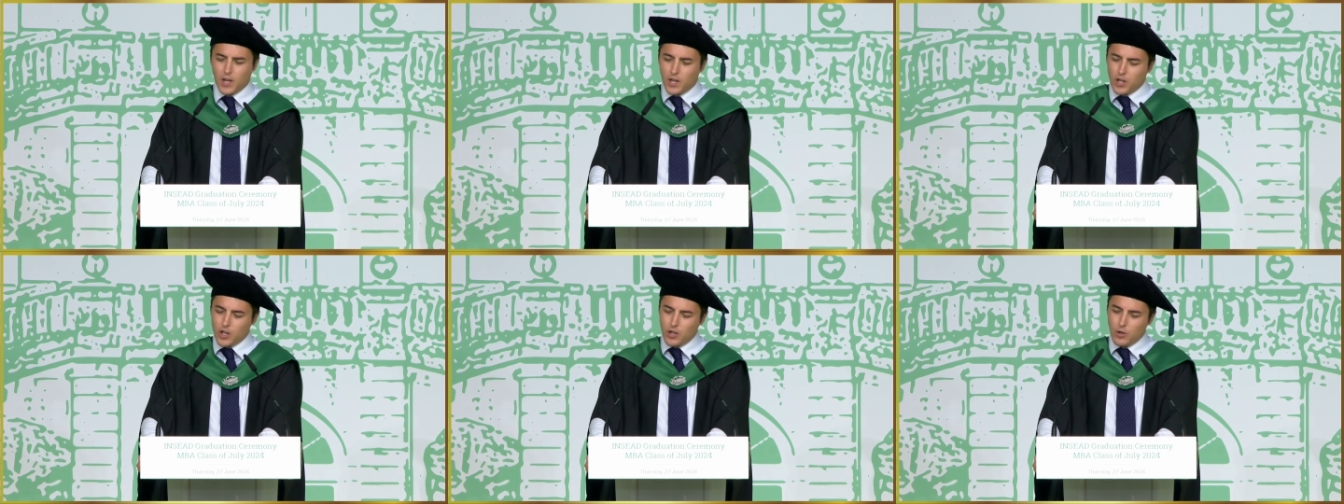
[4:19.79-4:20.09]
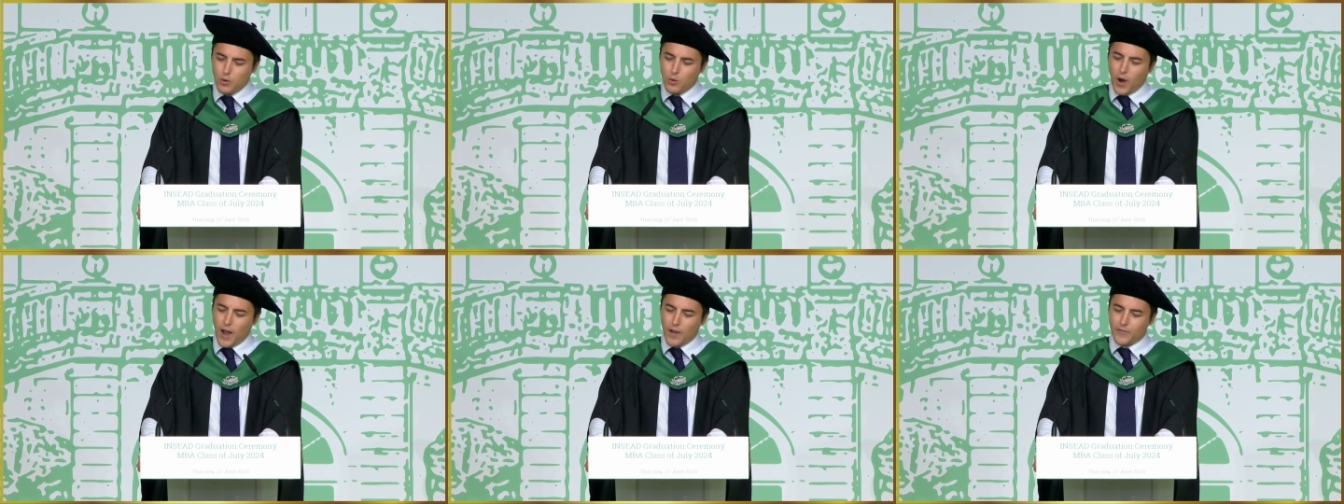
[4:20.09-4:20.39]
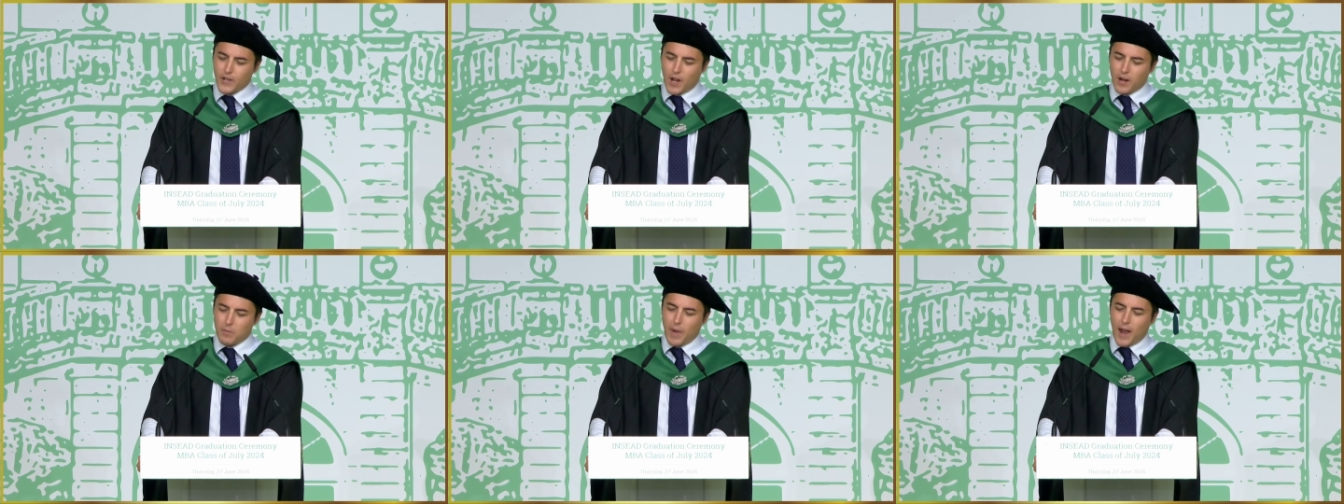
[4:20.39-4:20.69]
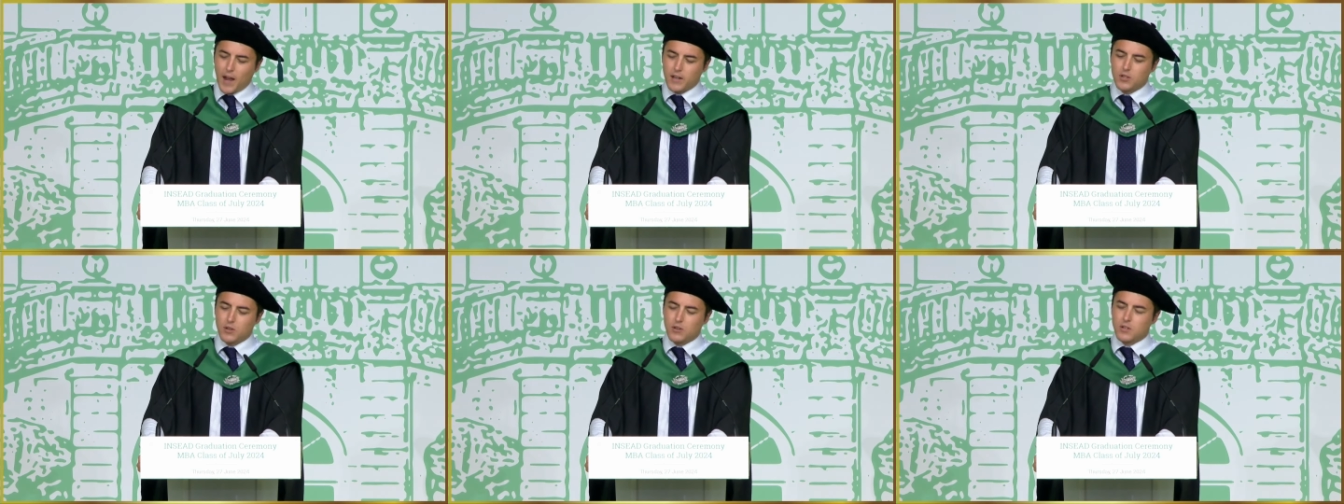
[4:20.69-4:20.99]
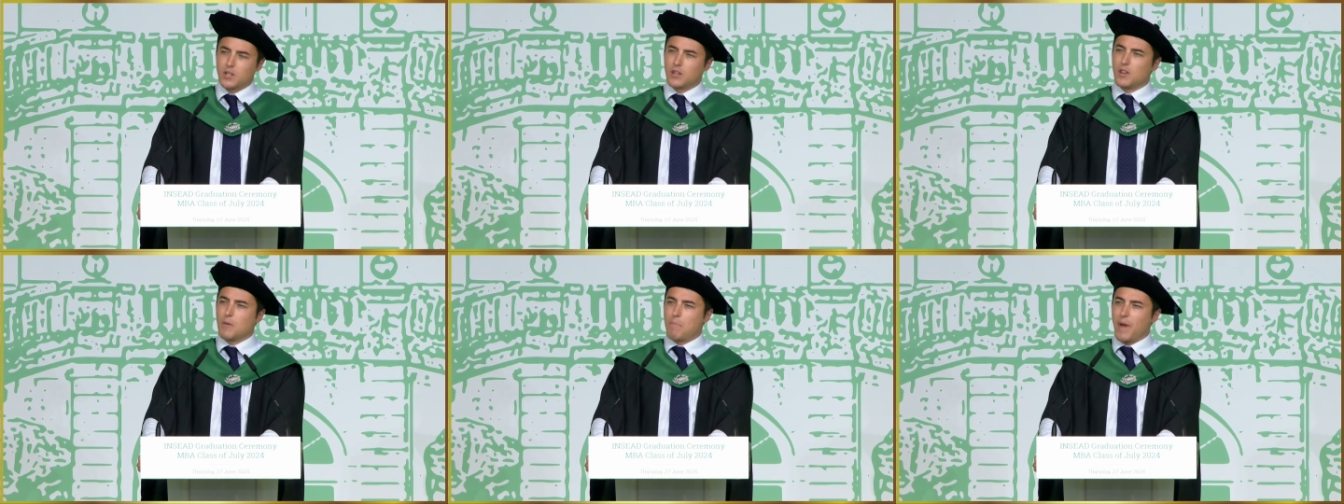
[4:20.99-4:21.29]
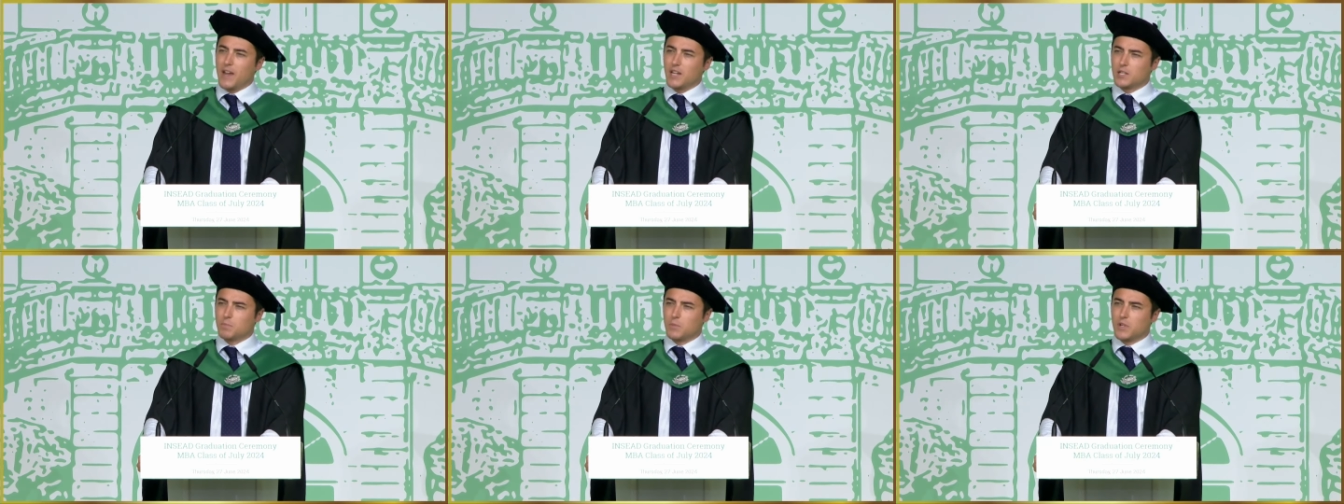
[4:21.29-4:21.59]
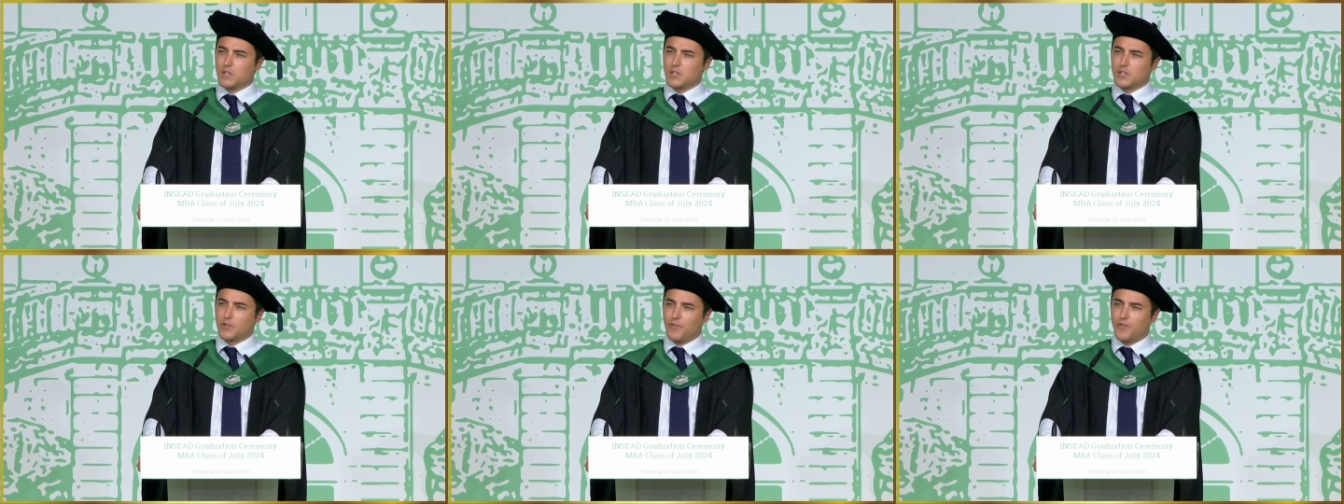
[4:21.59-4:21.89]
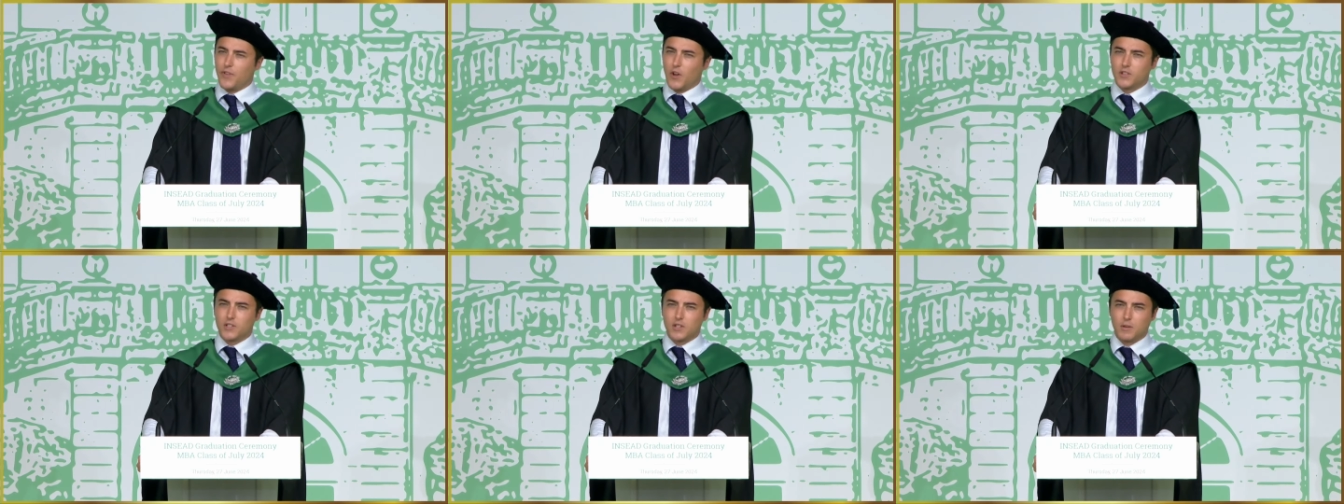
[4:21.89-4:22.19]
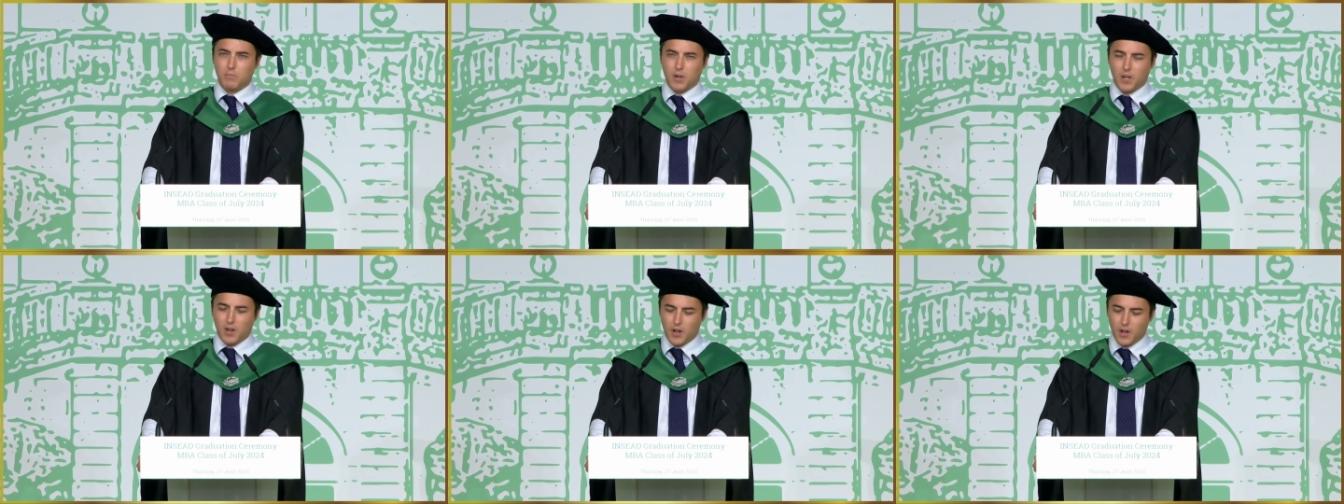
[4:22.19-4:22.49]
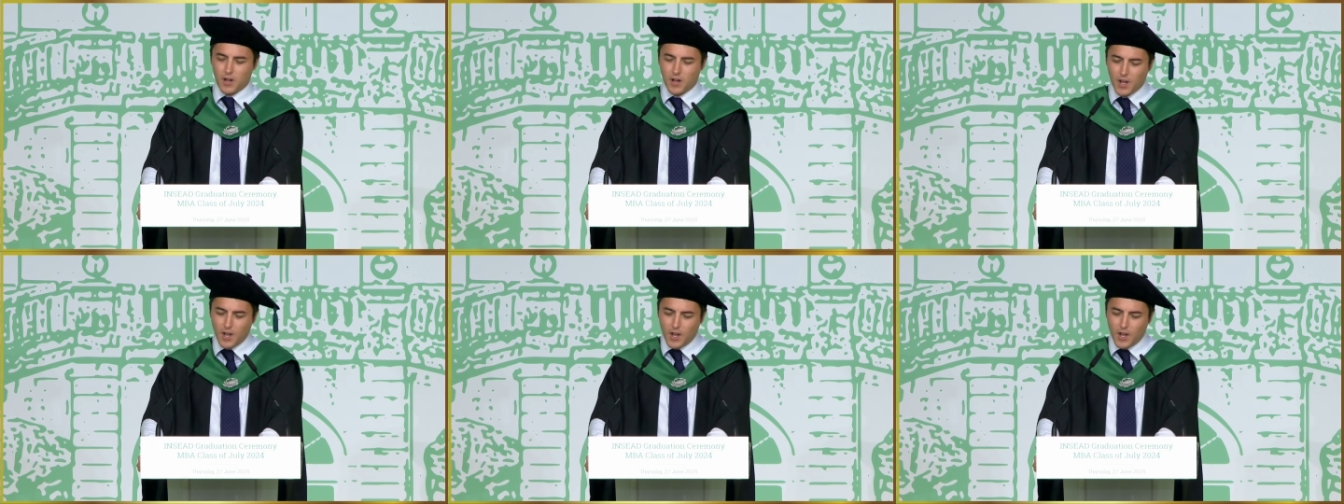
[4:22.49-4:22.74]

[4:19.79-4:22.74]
you have done battles in the basements of Fontainebleau,